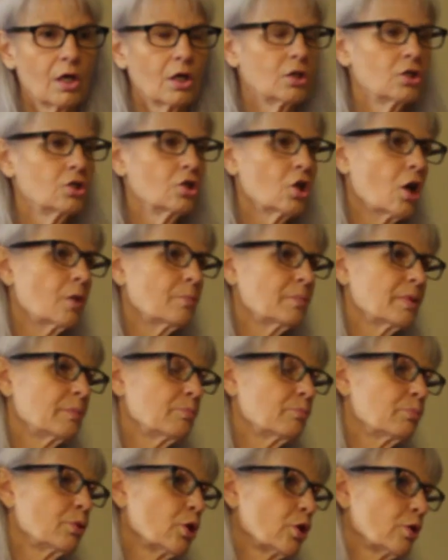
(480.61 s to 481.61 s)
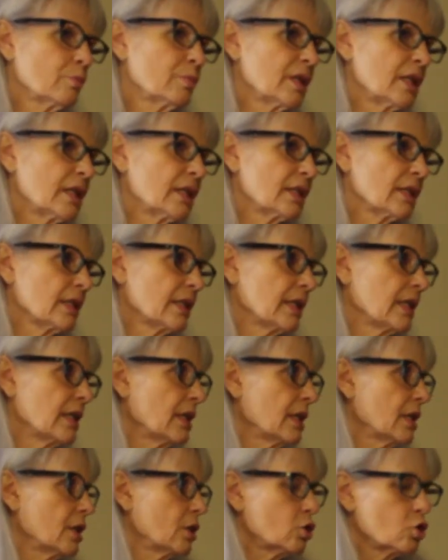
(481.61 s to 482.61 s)
not be permanently
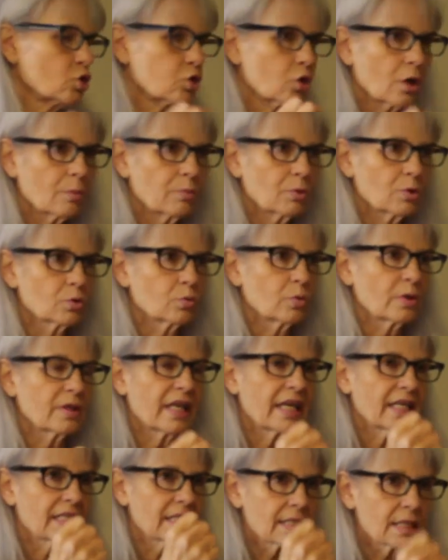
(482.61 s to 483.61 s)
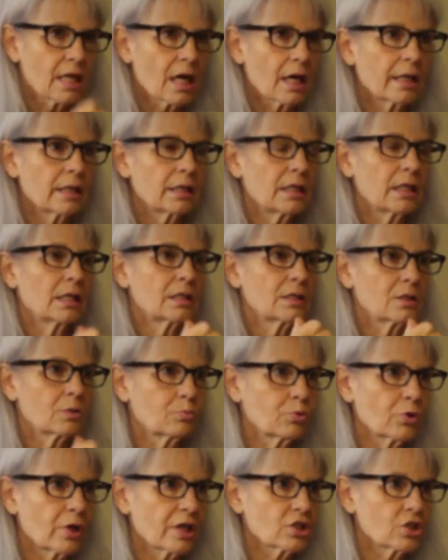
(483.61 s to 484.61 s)
troubled with anxiety and
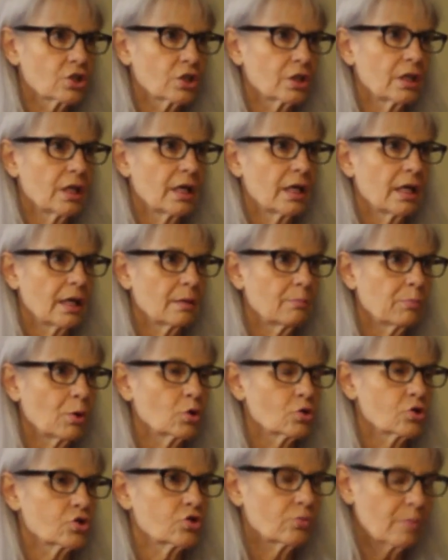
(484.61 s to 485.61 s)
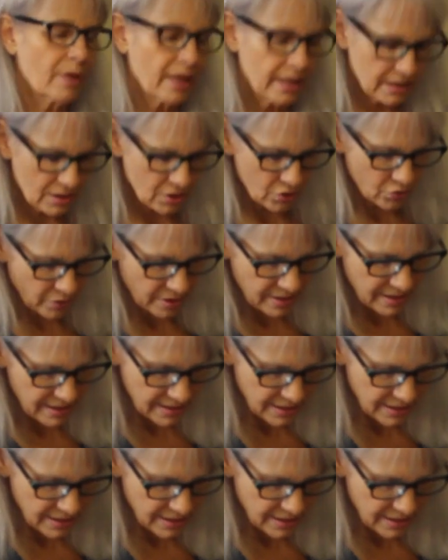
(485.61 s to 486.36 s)
depression and post-traumatic stress